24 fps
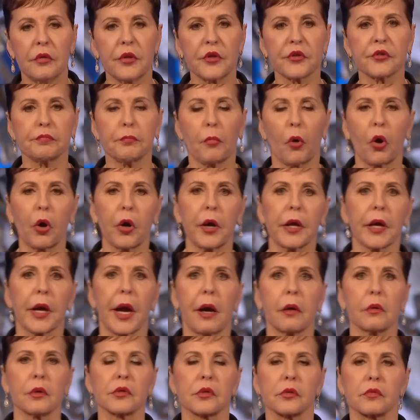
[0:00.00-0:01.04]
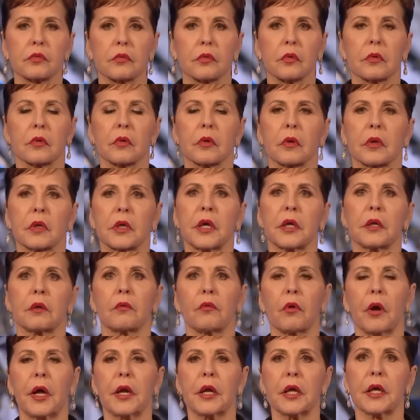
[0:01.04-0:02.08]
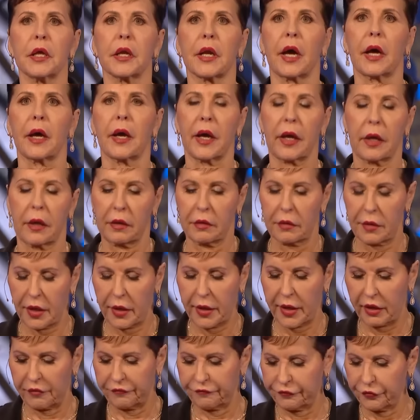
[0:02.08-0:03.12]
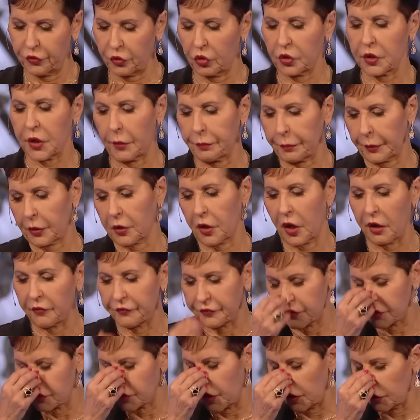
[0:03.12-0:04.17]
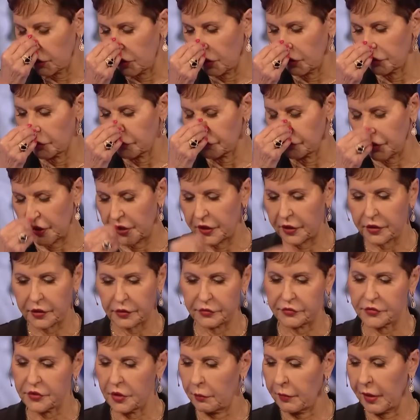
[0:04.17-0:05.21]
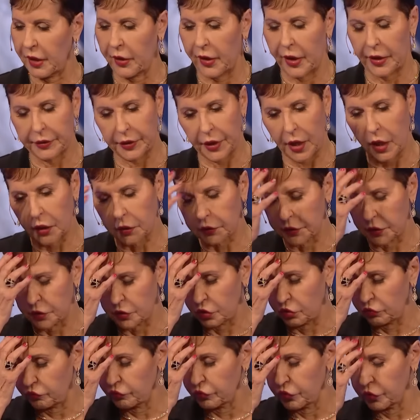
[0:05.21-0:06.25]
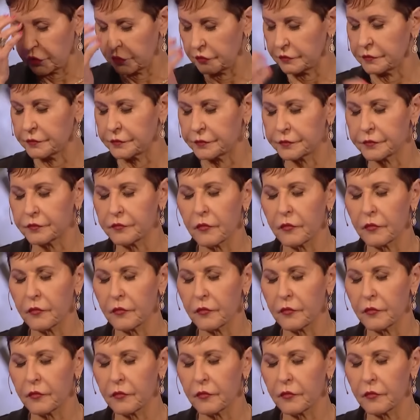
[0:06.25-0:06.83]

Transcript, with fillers: This morning I was getting ready and I had a full cup of coffee sitting on the sink and somehow I knocked it over and